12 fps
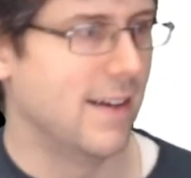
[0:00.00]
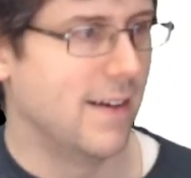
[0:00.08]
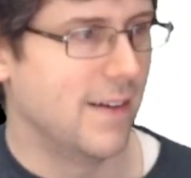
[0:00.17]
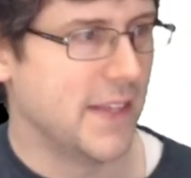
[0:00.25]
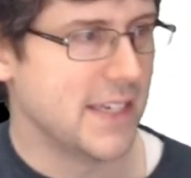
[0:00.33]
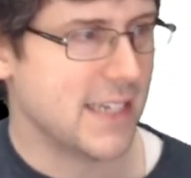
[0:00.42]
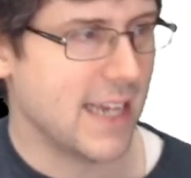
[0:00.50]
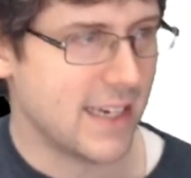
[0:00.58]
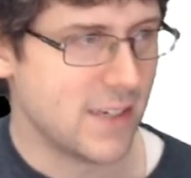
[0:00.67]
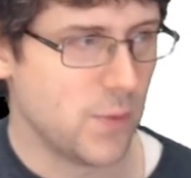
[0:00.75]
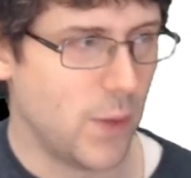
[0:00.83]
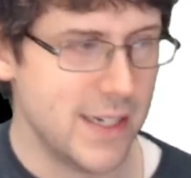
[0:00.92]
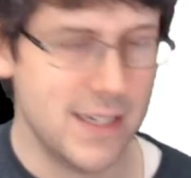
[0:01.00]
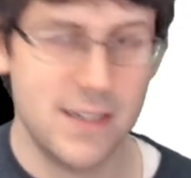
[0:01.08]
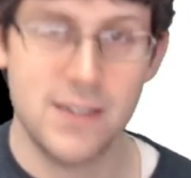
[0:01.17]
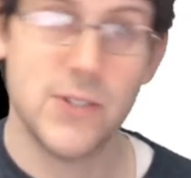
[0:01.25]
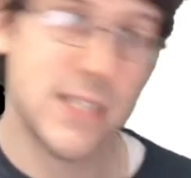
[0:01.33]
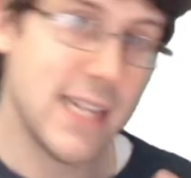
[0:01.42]
This x1,
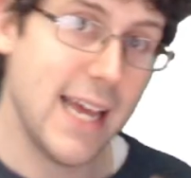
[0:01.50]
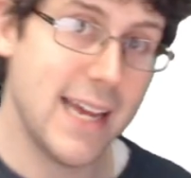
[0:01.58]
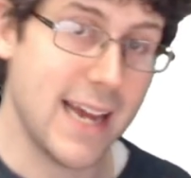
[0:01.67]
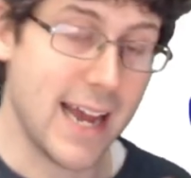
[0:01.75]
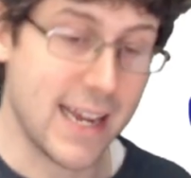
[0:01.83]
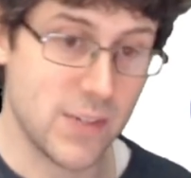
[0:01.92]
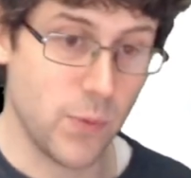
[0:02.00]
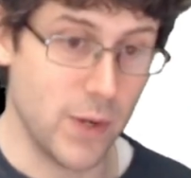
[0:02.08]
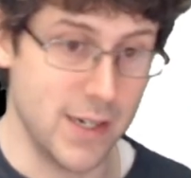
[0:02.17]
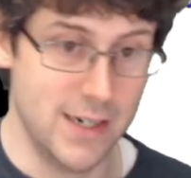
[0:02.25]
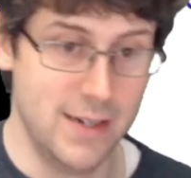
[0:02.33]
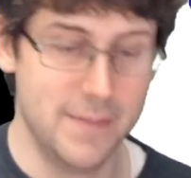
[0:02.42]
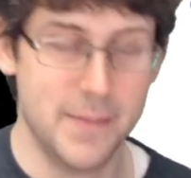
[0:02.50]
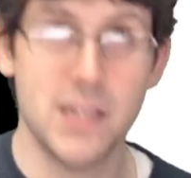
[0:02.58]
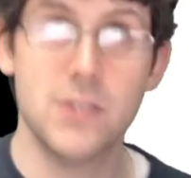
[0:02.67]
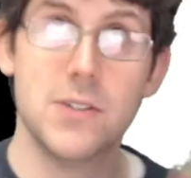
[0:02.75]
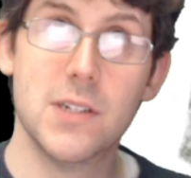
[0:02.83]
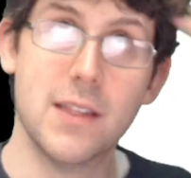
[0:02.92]
you say x1, but
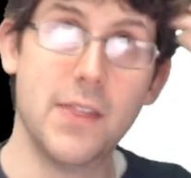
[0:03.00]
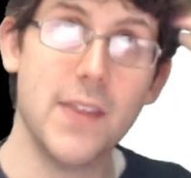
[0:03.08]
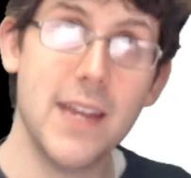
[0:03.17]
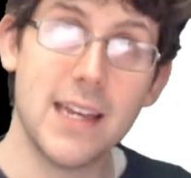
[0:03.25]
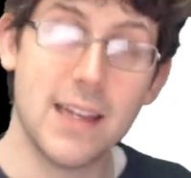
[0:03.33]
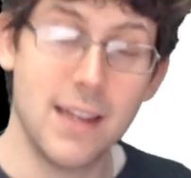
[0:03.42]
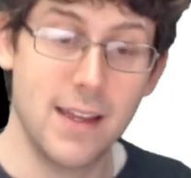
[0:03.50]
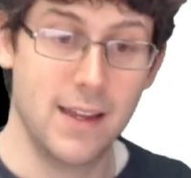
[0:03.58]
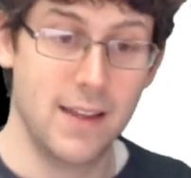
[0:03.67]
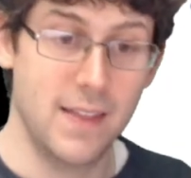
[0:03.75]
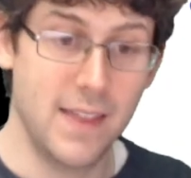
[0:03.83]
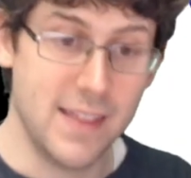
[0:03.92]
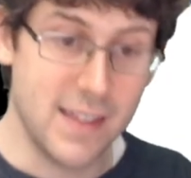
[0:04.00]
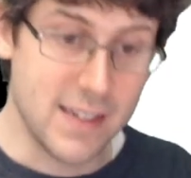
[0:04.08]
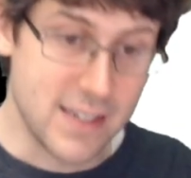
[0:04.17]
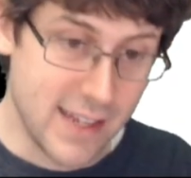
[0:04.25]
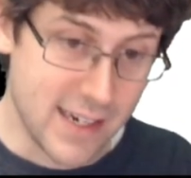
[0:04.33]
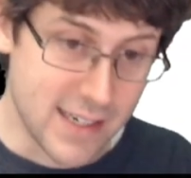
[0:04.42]
you should think
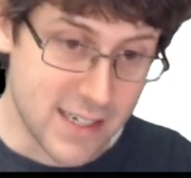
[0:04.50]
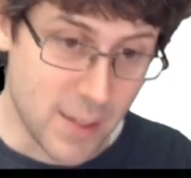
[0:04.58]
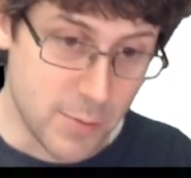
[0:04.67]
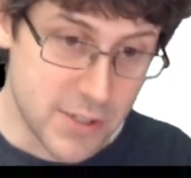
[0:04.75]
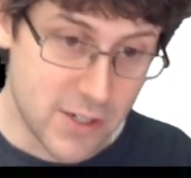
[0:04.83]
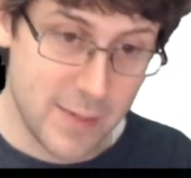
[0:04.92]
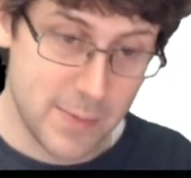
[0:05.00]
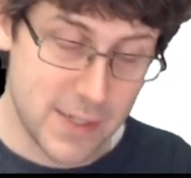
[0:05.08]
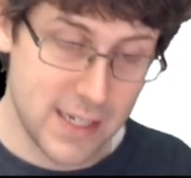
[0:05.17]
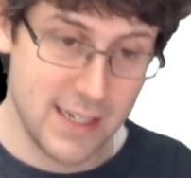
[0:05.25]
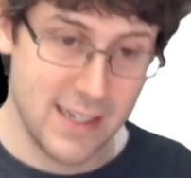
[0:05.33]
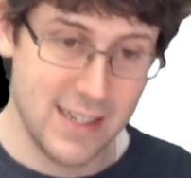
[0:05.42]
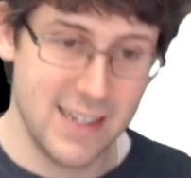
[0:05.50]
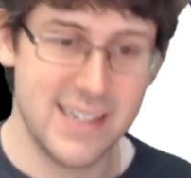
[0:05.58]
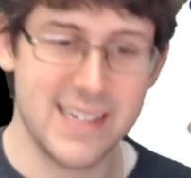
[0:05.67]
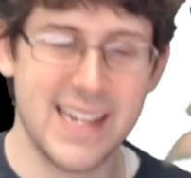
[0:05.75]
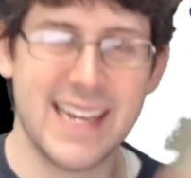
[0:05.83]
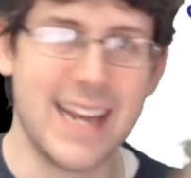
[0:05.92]
that a subscript
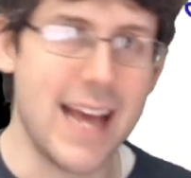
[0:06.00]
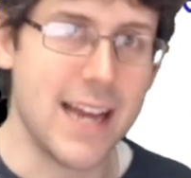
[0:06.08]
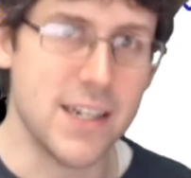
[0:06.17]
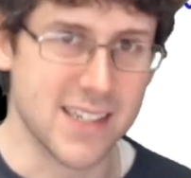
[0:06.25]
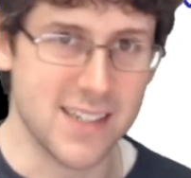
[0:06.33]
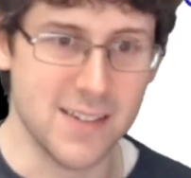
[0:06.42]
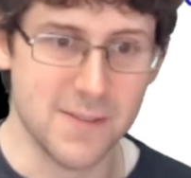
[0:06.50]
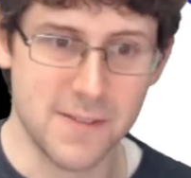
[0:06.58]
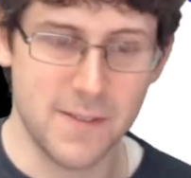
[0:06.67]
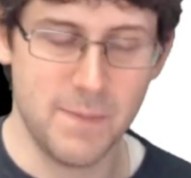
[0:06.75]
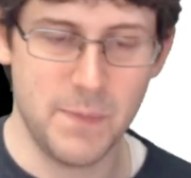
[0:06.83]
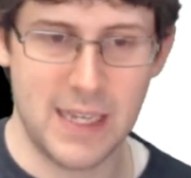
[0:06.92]
is like an adjective.